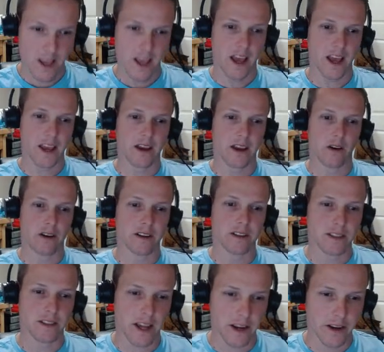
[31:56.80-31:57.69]
Hey, on a
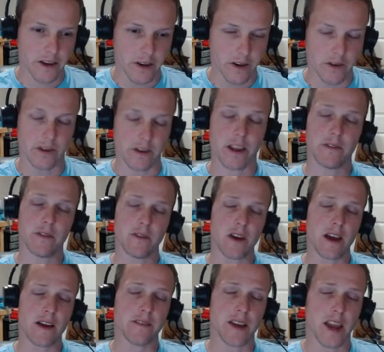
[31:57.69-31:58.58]
side note, if
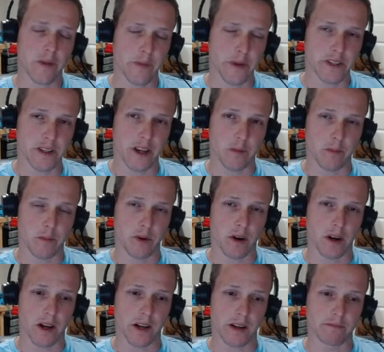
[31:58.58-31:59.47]
you have Amazon
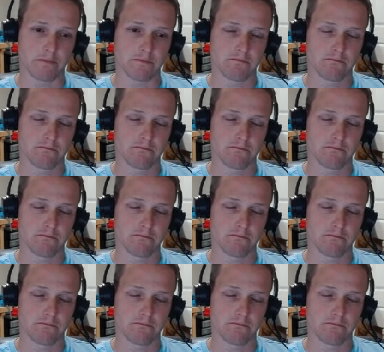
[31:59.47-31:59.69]
Prime